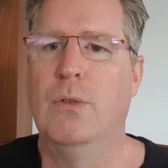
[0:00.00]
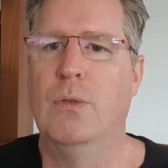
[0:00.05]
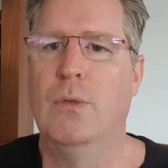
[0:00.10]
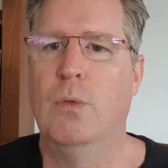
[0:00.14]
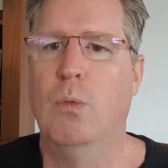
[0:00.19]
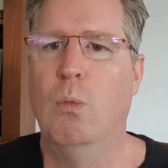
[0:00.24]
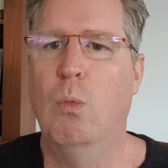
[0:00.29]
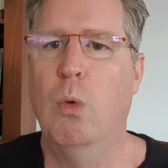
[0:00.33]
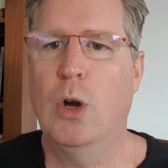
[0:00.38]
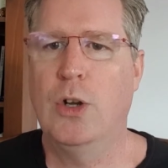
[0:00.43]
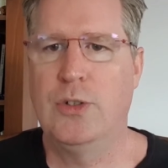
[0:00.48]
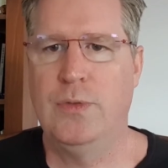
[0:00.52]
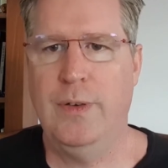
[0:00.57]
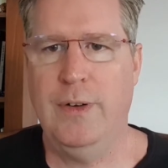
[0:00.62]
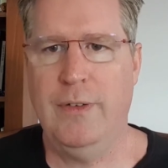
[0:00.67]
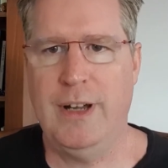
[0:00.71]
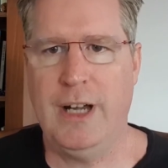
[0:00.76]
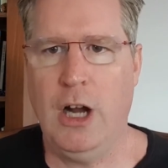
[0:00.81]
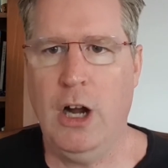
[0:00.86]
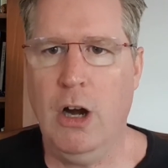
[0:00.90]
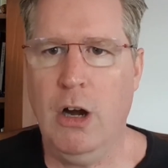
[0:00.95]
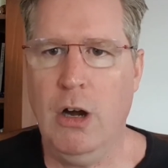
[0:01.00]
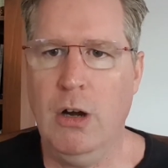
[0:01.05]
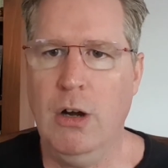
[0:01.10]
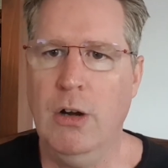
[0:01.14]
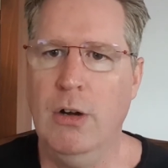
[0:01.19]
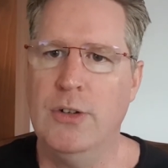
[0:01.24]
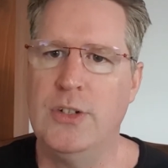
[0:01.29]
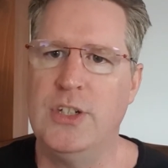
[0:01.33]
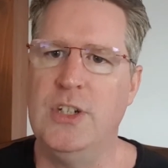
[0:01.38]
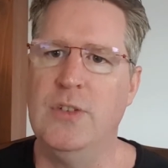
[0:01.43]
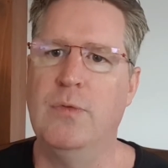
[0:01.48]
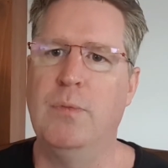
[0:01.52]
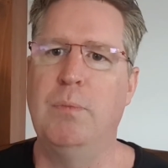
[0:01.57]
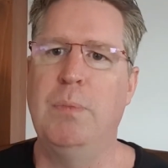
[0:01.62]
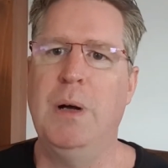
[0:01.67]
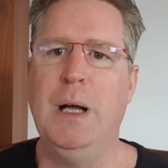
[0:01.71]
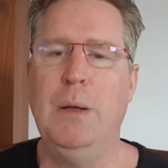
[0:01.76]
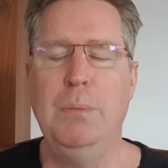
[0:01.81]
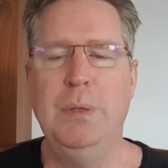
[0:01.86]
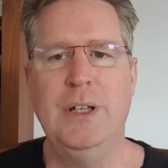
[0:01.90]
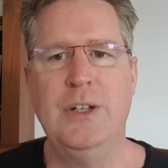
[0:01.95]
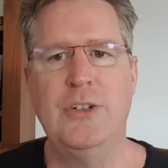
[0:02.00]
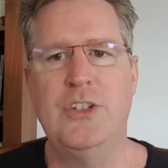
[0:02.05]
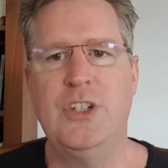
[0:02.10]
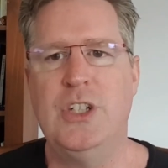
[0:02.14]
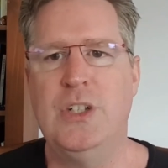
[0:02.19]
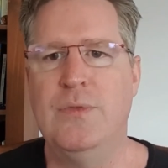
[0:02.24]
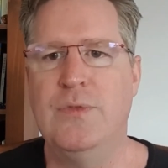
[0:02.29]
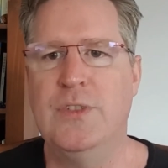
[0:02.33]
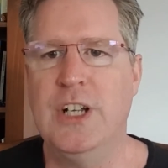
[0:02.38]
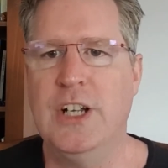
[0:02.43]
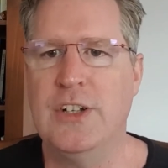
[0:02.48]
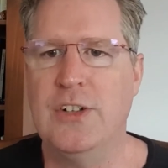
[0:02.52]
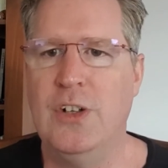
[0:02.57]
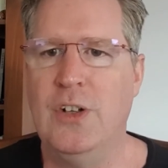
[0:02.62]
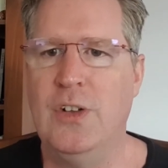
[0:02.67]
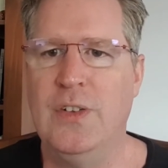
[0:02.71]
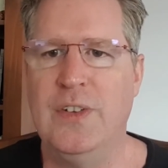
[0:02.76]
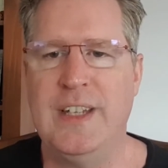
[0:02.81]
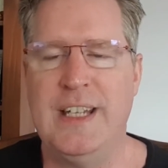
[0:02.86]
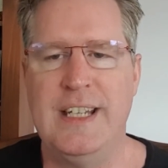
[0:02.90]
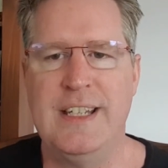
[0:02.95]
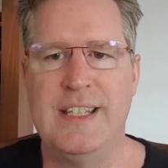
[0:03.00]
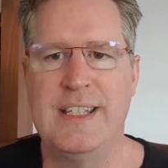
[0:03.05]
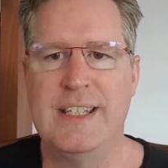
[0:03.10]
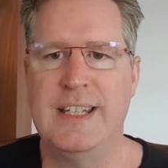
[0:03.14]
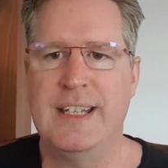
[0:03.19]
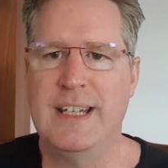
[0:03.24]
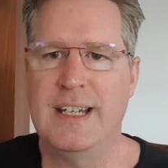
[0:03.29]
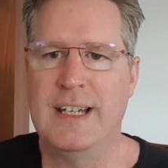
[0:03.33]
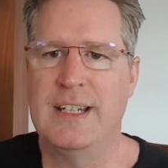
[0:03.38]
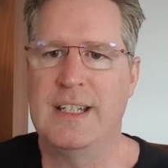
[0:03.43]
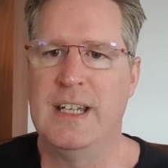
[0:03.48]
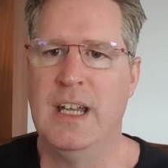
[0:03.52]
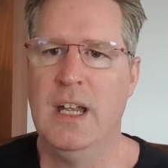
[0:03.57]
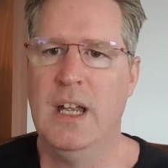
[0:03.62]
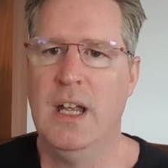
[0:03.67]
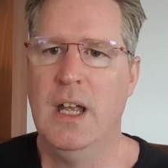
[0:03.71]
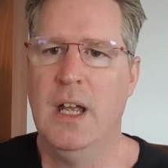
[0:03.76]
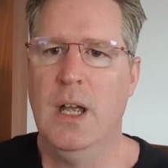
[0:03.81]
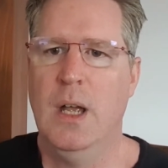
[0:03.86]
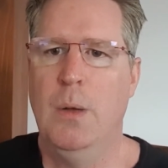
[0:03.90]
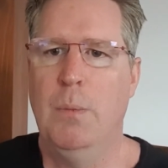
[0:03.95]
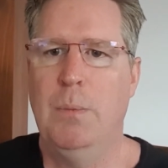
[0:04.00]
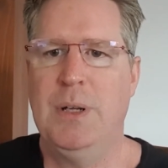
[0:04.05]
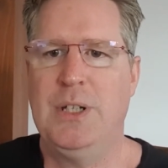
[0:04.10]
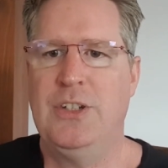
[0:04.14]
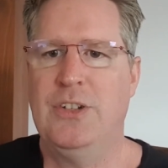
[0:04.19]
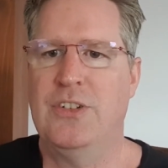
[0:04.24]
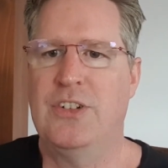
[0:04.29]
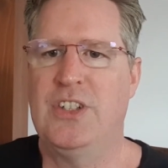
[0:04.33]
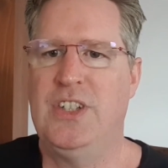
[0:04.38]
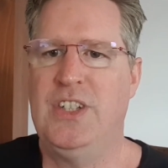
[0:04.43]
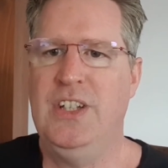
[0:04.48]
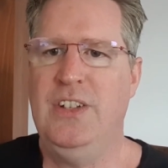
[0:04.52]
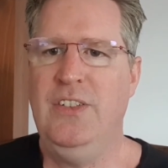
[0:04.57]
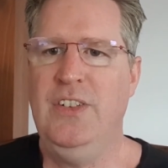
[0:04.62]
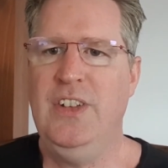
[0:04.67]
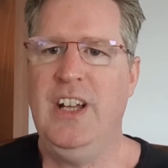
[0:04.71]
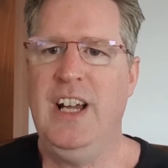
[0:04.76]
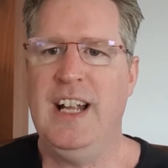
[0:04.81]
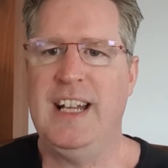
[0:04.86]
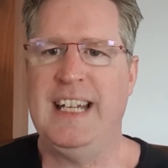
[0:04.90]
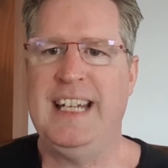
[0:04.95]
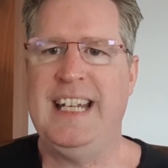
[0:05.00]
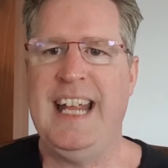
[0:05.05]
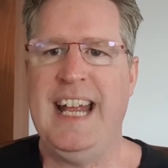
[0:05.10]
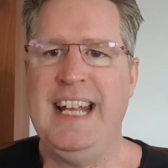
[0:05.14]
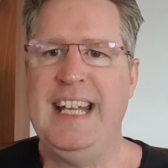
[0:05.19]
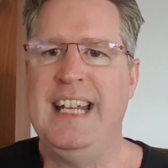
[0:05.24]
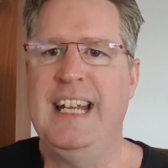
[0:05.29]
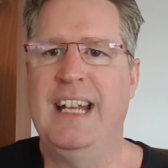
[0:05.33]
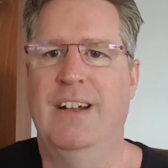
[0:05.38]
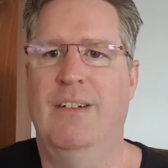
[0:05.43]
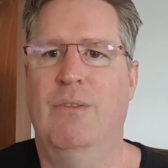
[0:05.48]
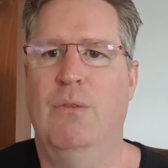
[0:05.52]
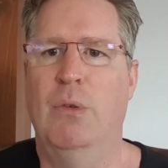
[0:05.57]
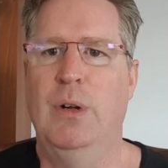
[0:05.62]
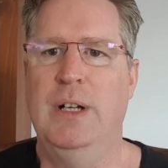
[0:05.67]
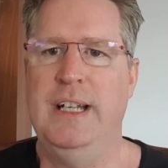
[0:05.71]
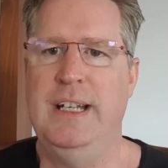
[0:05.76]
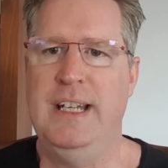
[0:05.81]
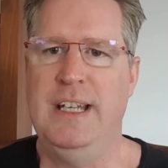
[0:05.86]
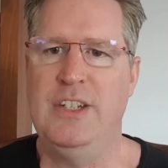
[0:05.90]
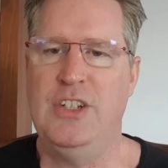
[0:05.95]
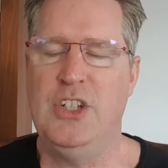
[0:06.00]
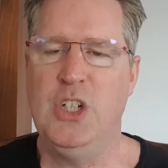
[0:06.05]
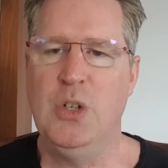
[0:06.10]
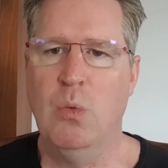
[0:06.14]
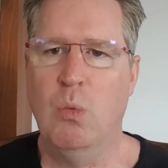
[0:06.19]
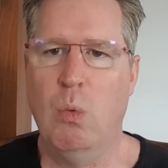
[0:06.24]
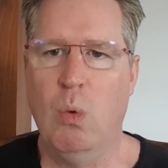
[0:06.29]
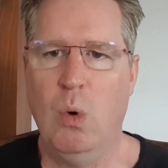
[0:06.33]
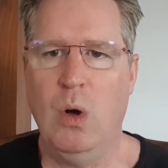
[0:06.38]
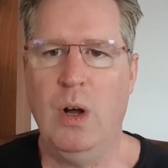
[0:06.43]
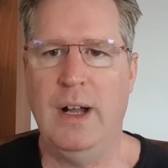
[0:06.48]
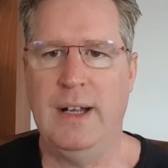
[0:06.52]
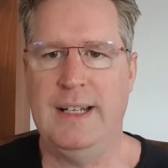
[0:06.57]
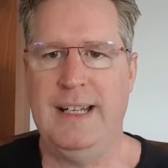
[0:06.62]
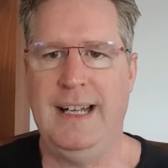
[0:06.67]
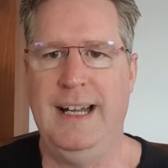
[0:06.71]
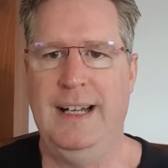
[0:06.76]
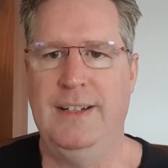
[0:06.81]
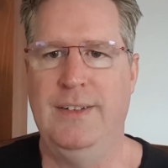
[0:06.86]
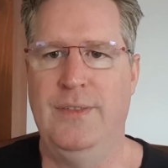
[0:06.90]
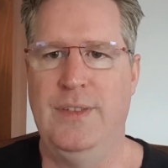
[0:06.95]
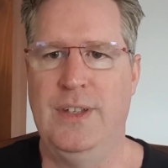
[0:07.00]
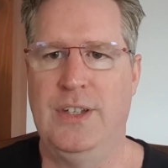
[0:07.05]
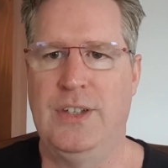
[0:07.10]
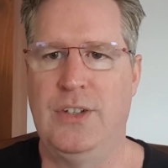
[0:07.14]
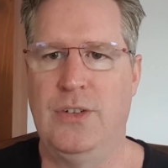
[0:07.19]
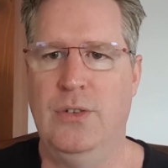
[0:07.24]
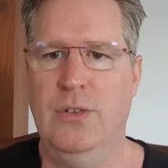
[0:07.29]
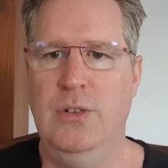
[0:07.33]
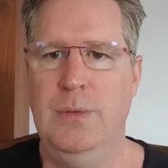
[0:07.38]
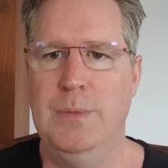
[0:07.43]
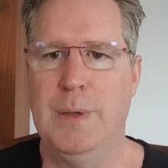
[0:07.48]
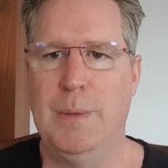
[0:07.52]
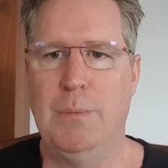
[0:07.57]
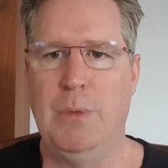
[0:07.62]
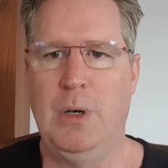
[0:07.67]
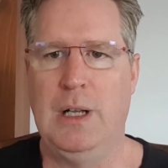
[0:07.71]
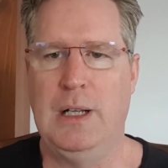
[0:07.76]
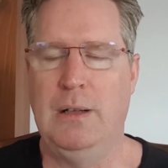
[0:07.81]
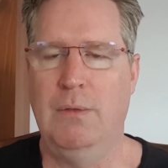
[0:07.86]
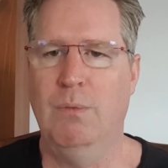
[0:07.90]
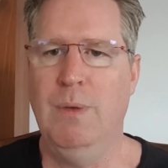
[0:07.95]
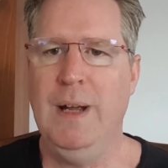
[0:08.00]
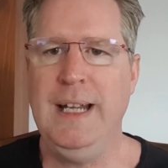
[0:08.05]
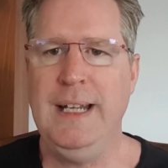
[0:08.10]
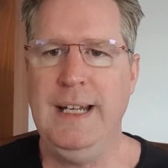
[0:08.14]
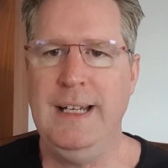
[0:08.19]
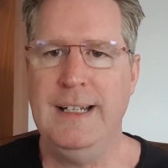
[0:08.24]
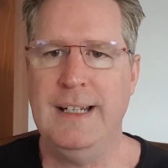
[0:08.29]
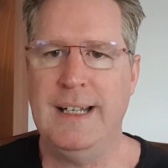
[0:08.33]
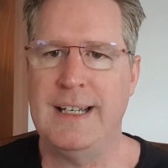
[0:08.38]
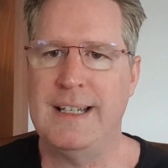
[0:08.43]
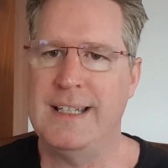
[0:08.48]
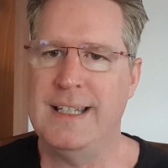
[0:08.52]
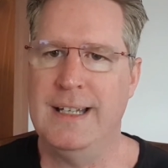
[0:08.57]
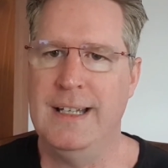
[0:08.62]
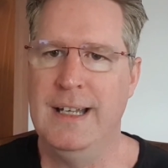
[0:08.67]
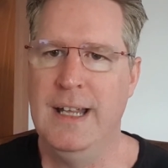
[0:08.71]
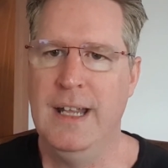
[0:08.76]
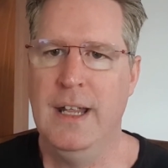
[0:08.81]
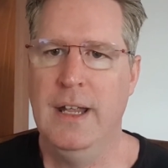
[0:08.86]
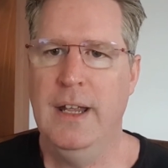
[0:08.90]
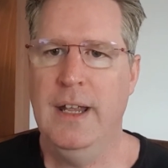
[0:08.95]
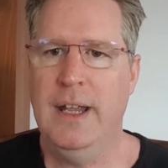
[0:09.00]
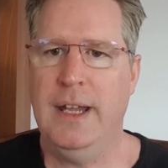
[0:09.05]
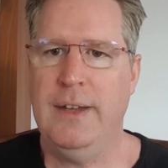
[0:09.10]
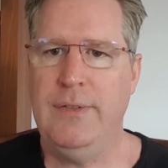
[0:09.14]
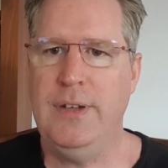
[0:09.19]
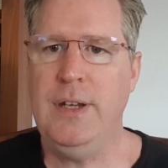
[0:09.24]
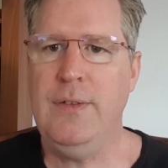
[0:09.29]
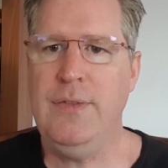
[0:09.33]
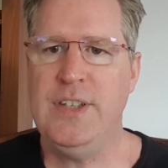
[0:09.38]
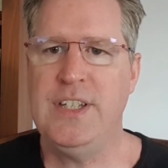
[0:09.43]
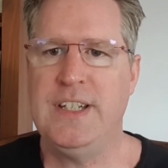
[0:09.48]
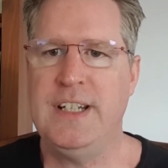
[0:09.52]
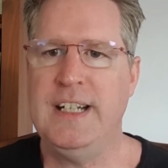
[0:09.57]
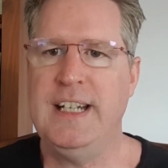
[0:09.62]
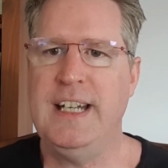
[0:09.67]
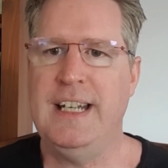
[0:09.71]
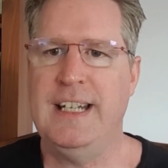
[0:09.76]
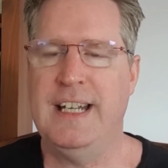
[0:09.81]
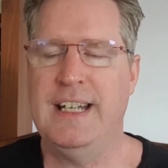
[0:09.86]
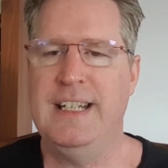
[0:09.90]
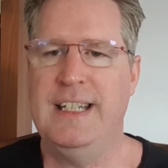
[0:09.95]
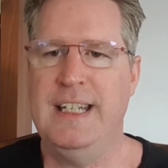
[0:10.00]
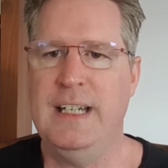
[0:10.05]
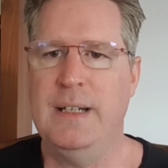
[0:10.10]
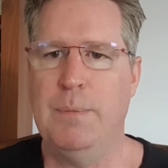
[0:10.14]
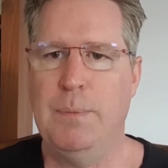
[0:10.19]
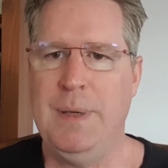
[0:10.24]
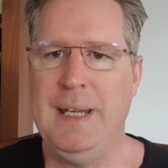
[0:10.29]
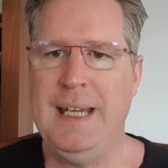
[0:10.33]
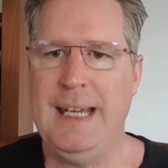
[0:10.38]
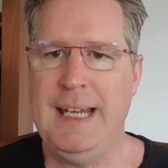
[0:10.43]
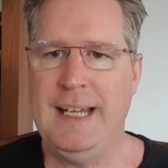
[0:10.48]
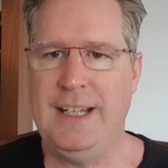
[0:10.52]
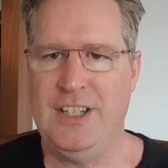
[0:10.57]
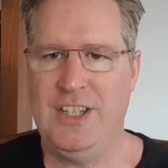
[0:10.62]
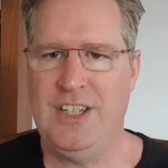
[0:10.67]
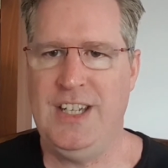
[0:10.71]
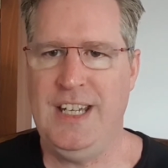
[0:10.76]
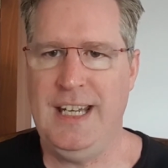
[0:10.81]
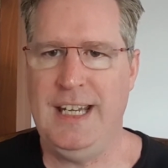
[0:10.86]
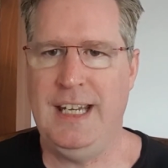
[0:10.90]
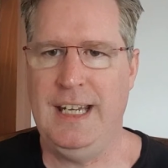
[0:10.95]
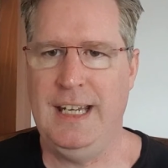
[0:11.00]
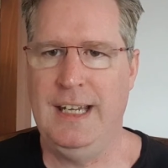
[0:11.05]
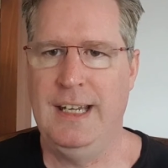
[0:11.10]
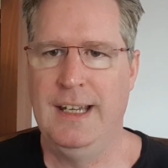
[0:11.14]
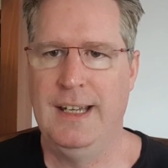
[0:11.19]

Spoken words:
worked very hard, you've published, you've done all these things, but you're still not getting what it is you want out of this tournament model, recognize that if you've studied and did a PhD,